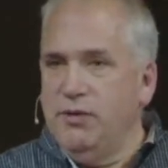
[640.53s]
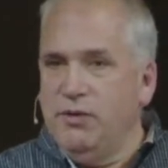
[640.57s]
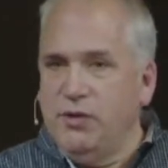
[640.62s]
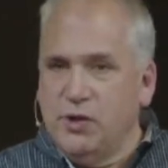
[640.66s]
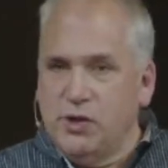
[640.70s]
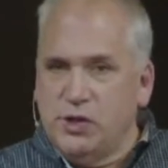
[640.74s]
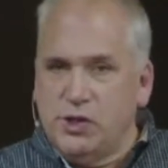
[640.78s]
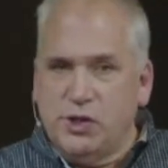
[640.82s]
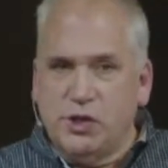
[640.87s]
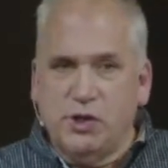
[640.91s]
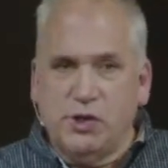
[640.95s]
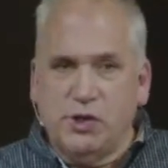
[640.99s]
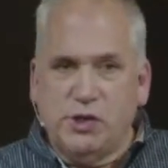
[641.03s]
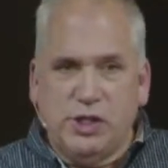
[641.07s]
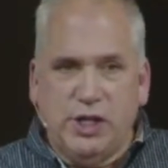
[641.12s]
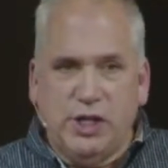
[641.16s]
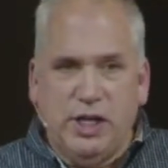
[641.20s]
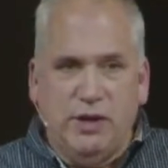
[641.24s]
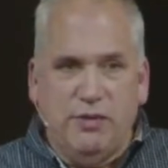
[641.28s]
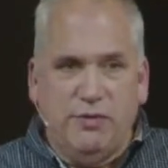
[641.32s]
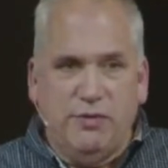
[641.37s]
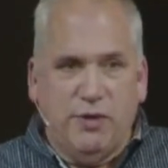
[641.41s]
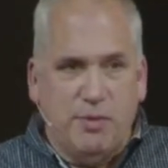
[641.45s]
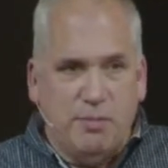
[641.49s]
if you're
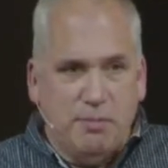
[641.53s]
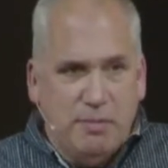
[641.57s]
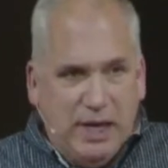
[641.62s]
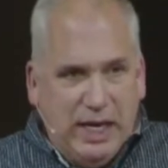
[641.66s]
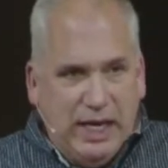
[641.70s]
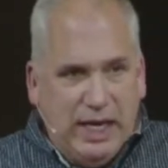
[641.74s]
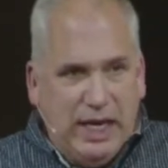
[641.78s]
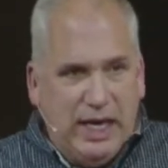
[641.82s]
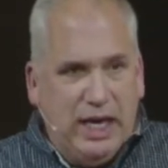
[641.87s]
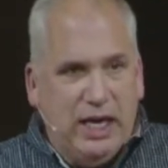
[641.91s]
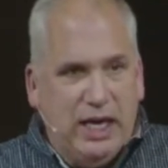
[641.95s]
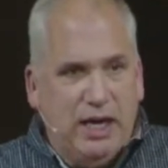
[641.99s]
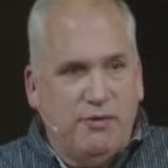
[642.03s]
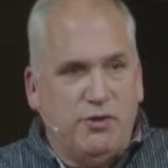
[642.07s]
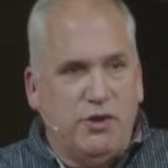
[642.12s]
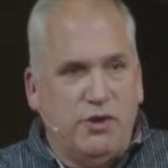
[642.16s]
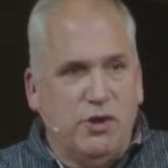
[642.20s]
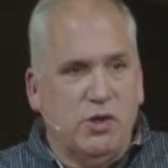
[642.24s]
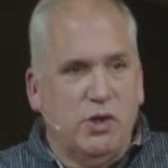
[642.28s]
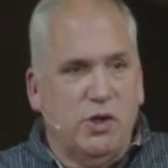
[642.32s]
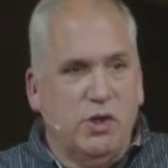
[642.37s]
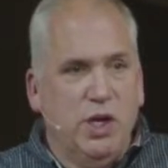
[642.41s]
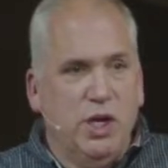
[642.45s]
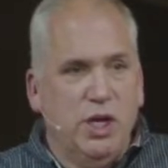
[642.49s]
searching for meaning,
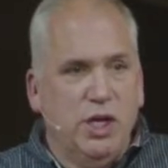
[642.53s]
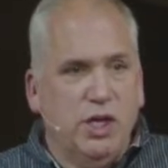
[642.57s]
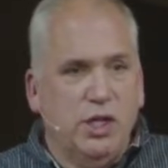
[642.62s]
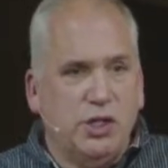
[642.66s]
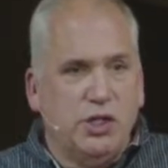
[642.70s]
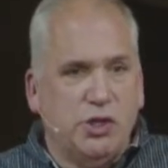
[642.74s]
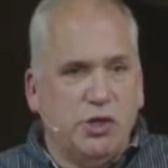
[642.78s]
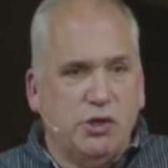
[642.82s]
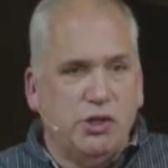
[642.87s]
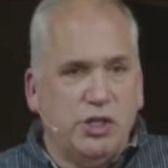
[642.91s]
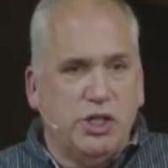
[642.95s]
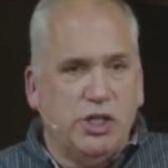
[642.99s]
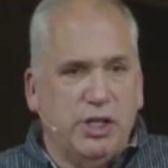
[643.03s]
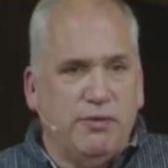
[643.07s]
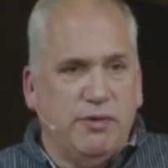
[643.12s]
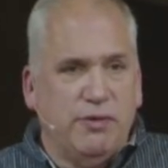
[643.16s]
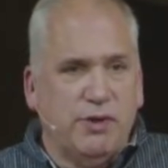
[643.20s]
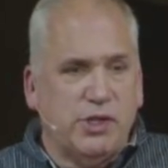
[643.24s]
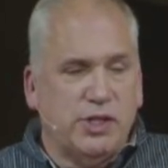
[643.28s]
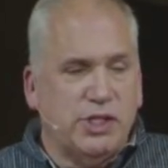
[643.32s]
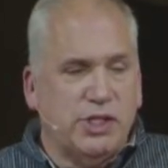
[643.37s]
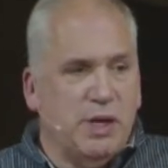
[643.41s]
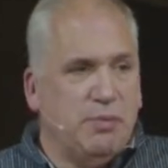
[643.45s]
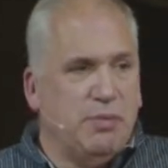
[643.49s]
if you're searching
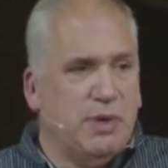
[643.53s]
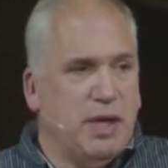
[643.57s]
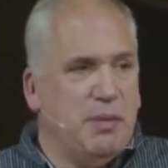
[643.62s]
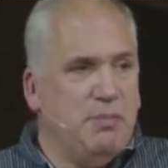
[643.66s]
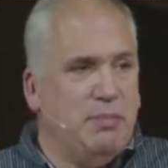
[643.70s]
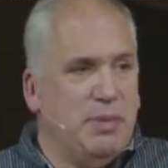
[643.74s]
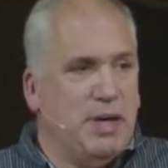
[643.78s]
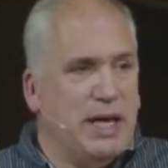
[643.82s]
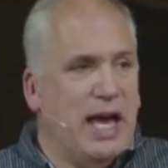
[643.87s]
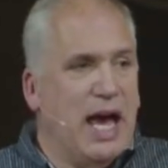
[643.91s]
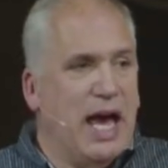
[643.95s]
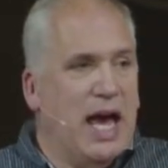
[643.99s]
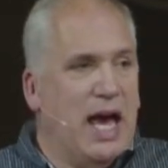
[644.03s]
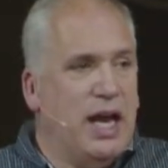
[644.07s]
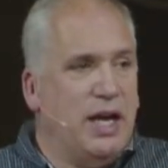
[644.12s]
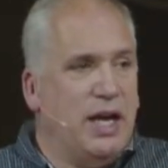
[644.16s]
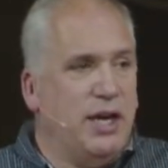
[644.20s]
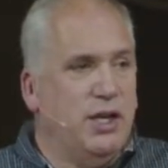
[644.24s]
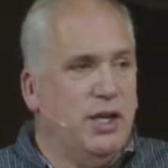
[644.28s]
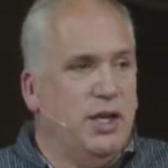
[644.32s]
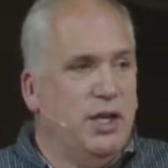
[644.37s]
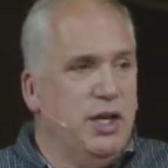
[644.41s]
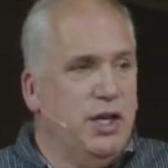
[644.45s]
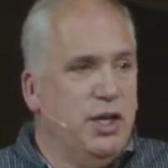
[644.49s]
for something
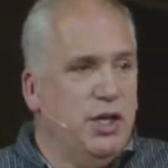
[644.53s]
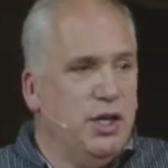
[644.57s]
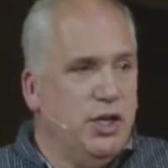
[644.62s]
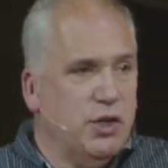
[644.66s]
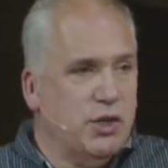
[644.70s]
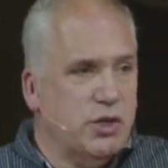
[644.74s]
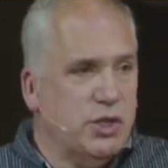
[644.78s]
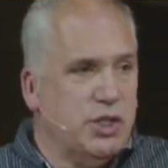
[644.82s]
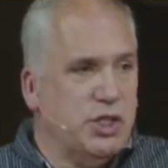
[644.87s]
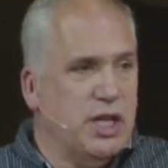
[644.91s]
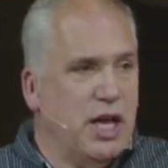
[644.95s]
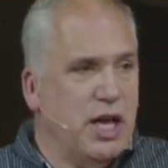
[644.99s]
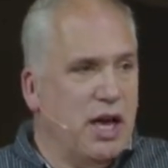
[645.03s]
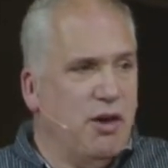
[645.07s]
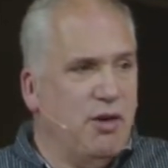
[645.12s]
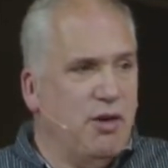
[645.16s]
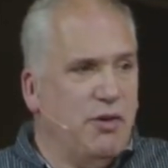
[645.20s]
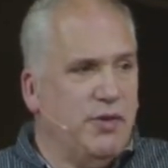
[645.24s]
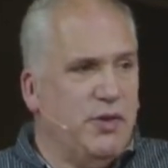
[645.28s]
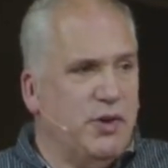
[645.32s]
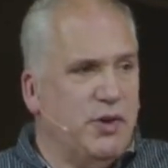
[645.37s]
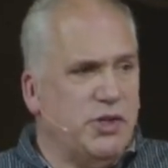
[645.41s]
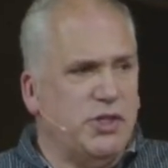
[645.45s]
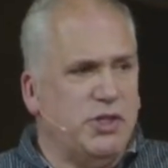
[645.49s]
beyond
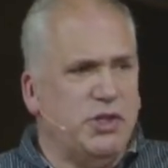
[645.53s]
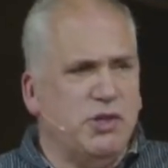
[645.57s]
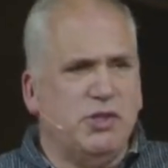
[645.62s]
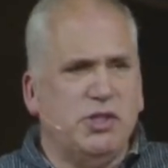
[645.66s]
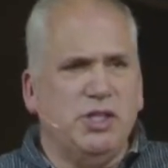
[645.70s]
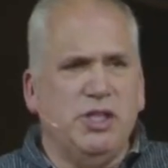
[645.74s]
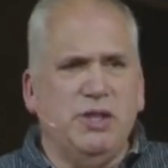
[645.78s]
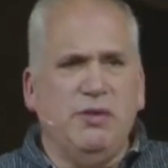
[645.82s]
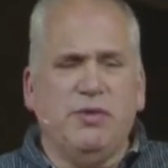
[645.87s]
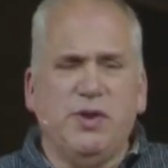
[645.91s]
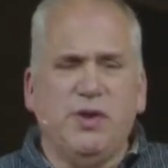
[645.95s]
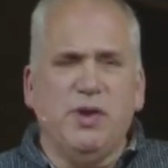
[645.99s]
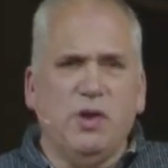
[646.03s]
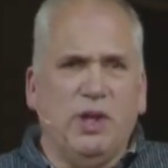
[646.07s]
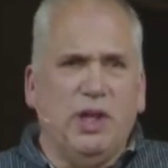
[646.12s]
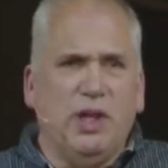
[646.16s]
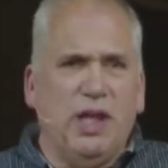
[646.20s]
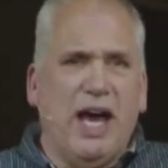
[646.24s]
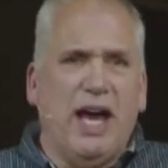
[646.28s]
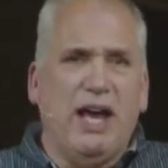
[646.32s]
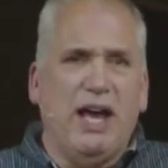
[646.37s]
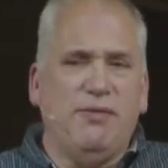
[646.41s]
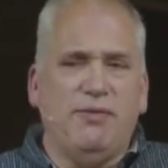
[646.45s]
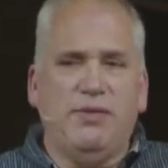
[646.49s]
yourself, you're searching for your
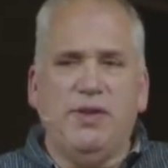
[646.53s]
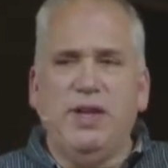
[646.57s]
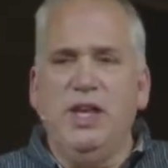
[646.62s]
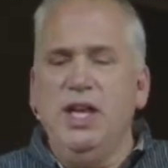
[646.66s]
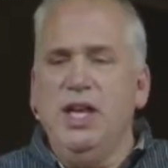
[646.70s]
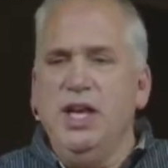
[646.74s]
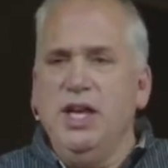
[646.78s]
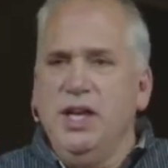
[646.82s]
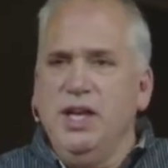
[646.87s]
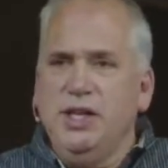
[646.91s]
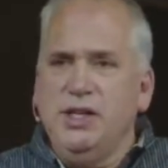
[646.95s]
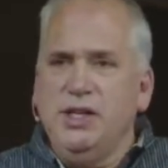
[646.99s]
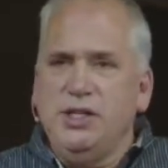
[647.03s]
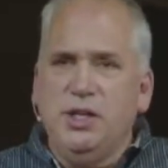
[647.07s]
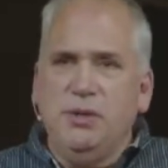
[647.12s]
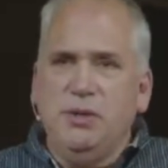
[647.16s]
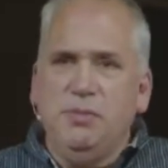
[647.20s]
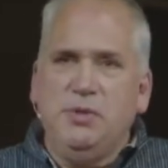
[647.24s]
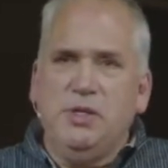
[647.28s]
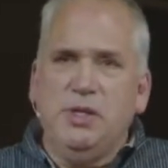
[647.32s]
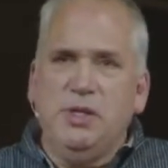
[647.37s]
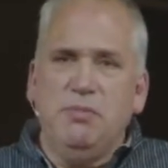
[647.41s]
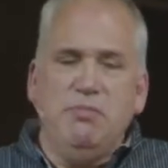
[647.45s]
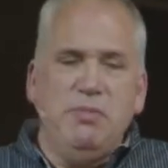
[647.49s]
life
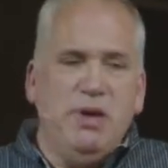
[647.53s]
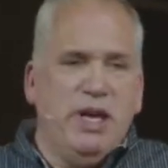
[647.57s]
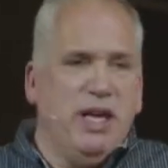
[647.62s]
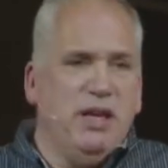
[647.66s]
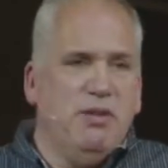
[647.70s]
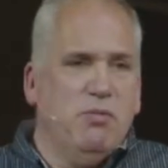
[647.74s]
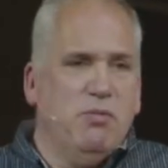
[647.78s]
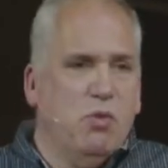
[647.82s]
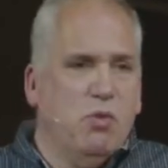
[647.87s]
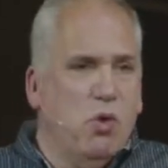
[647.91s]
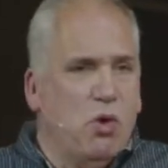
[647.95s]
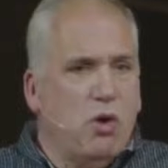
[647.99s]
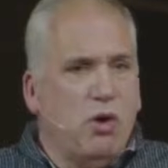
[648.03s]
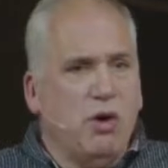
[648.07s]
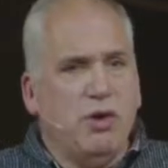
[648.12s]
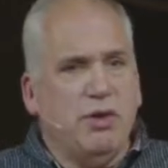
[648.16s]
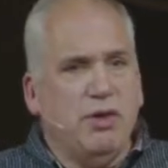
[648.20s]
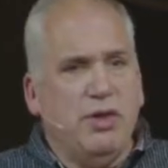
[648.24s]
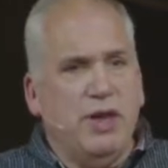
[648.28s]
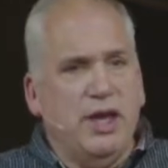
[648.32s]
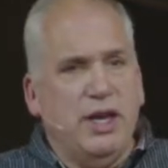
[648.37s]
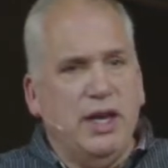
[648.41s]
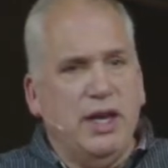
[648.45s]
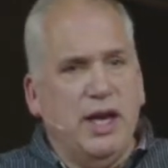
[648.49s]
to, to mean
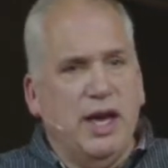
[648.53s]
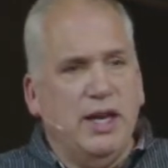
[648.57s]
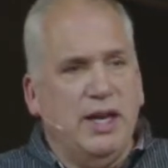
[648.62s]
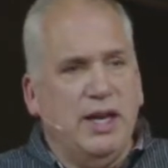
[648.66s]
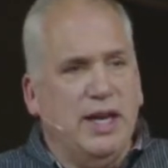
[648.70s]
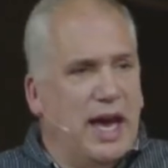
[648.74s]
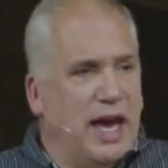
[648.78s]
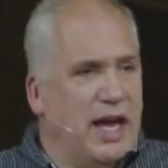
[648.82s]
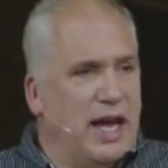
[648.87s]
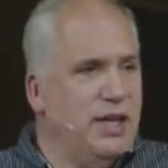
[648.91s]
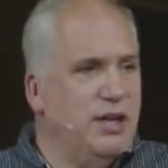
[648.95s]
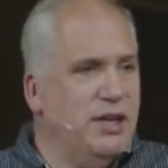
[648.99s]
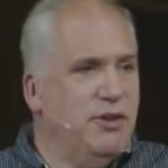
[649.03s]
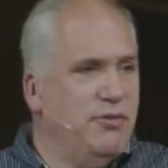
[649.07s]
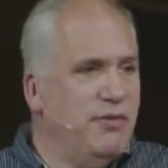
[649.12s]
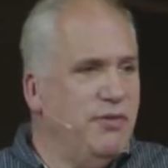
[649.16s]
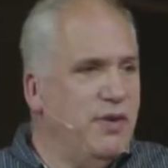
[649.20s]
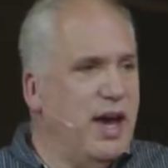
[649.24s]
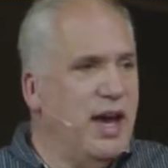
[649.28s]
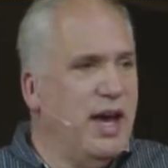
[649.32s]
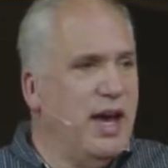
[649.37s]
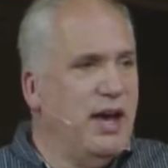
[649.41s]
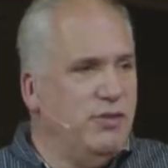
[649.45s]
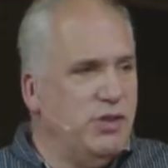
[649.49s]
more than a nine to
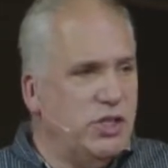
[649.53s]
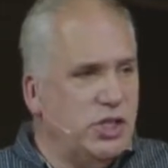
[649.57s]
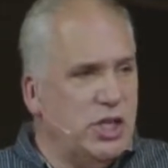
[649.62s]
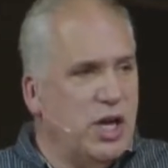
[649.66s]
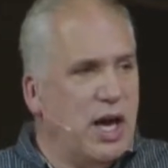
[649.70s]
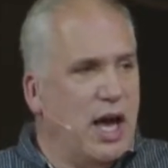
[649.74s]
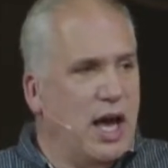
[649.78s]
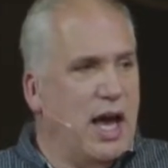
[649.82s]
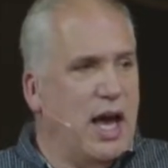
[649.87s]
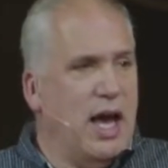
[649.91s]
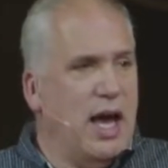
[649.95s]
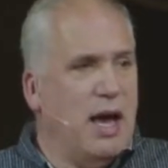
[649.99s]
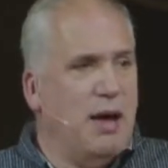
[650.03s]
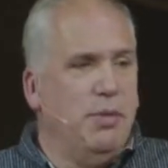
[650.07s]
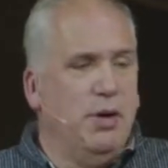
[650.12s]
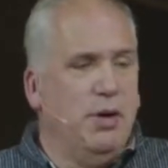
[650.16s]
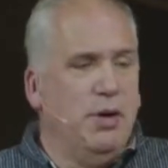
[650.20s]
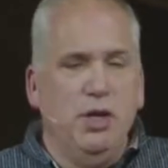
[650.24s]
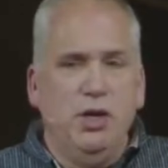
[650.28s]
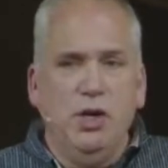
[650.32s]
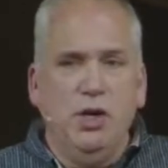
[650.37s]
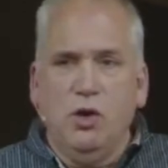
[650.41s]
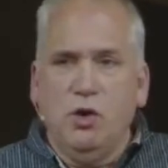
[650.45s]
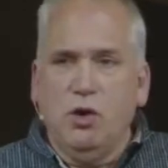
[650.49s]
five
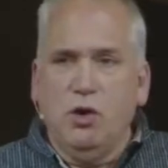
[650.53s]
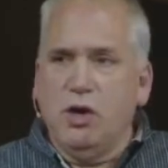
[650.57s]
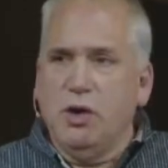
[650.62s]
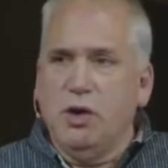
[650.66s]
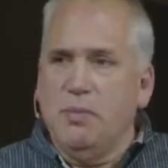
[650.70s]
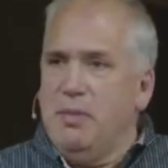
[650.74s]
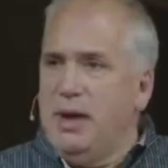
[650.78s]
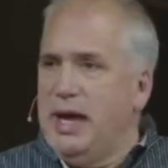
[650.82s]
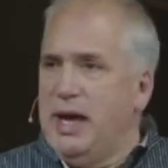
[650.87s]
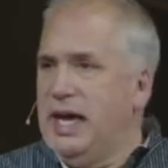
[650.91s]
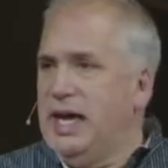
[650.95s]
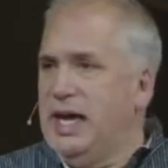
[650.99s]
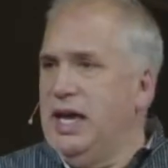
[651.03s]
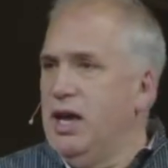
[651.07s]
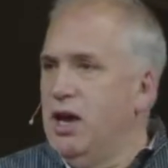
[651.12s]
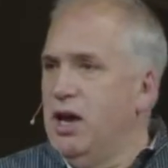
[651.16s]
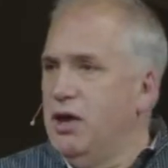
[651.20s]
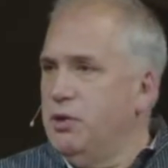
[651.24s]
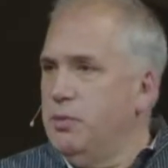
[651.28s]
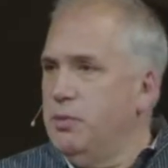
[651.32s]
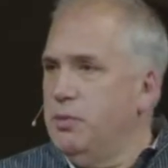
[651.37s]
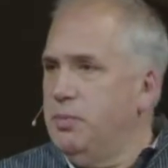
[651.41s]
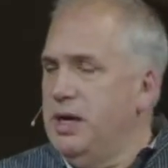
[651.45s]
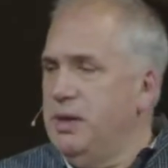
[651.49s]
job or to
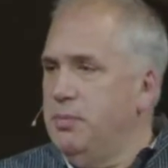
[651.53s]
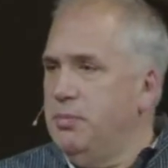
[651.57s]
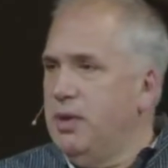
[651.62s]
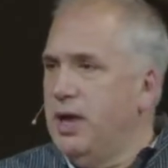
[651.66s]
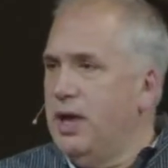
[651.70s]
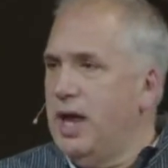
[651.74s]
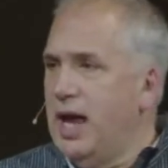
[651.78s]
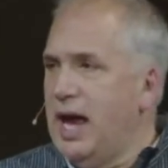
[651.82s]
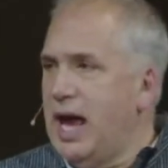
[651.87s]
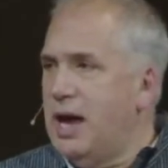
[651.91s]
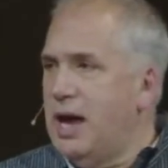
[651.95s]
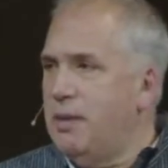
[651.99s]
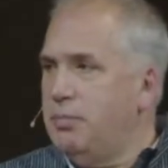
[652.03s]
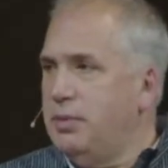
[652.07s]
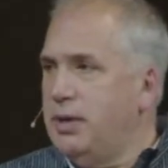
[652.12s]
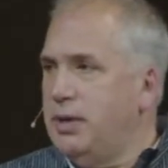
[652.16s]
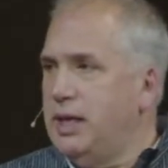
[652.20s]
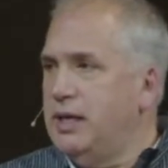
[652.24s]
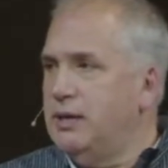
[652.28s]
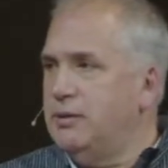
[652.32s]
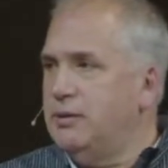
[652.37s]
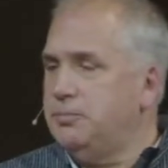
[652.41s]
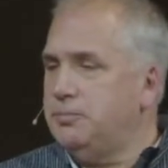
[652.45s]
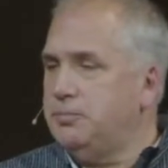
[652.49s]
making other people
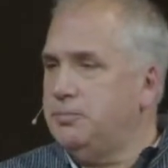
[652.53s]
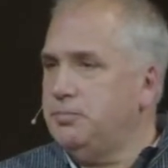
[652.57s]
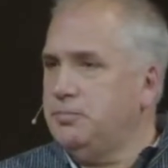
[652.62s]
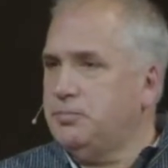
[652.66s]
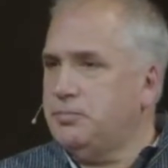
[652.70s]
happy.